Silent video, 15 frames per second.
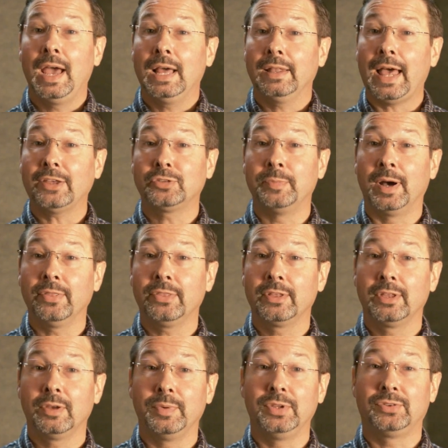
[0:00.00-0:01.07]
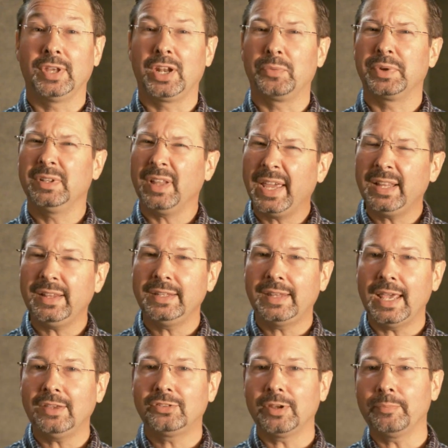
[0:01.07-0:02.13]
Last month, we said it would likely
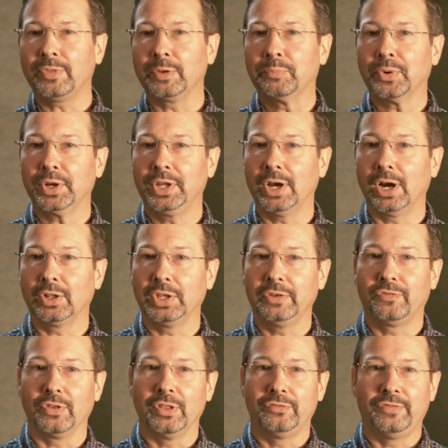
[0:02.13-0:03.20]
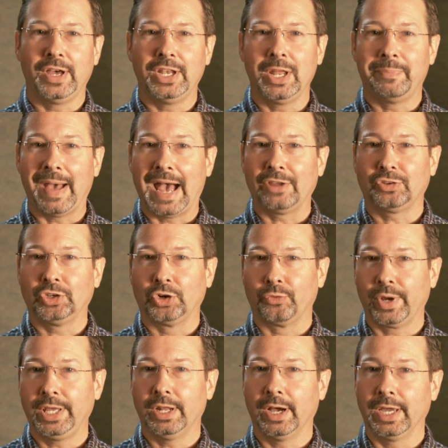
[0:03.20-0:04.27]
take something pretty ugly for the Fed to pass in a
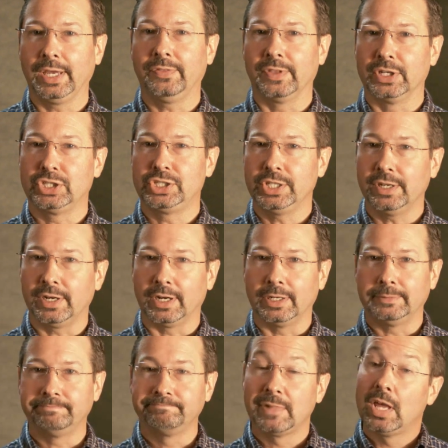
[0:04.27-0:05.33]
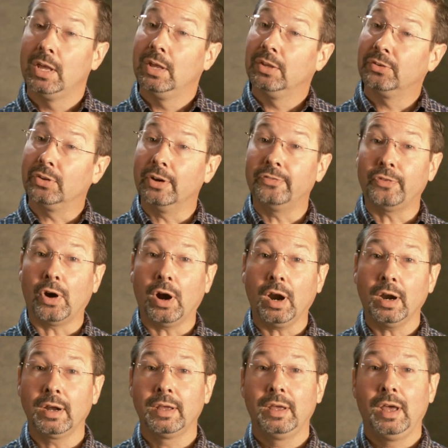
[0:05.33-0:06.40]
rate hike this year. So
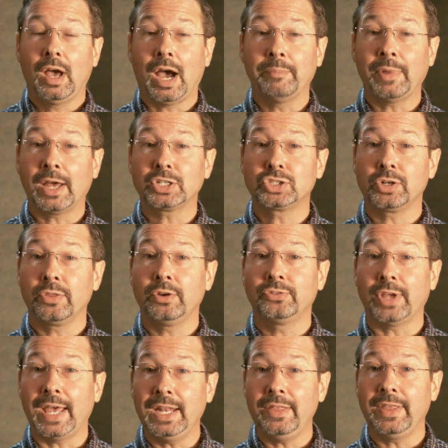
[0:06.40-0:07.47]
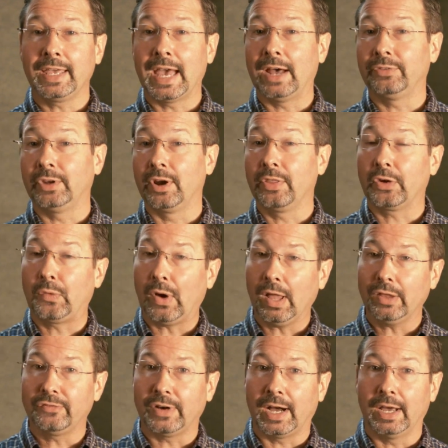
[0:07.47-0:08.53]
far, I'm not sure there's anything out there that
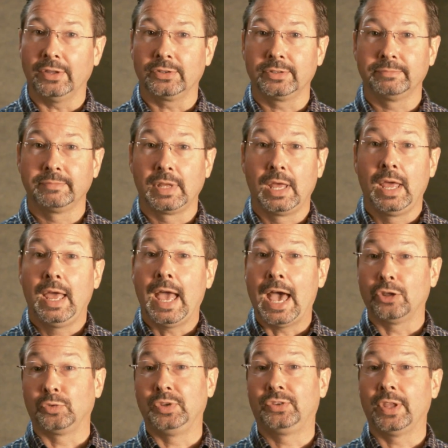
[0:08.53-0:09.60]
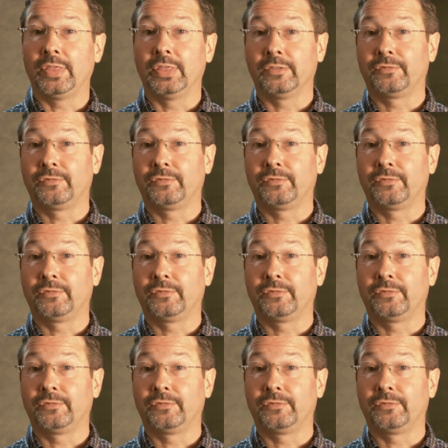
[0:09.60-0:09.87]
qualifies. As we said in